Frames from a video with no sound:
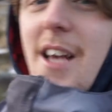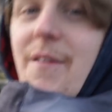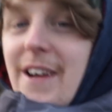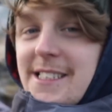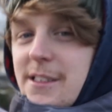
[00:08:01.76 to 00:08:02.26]

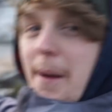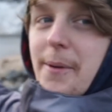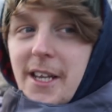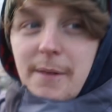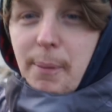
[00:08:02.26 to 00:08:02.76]
So this is where
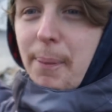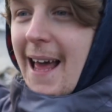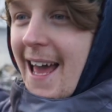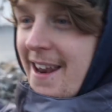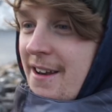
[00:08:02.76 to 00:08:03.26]
we're going to be
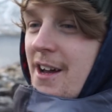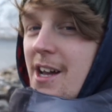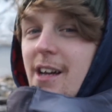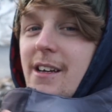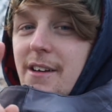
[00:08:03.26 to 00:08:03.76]
playing
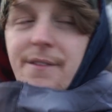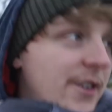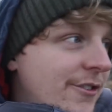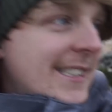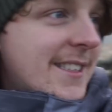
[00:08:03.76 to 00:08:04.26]

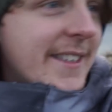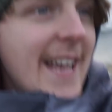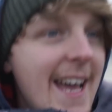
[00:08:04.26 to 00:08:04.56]
for the rest of the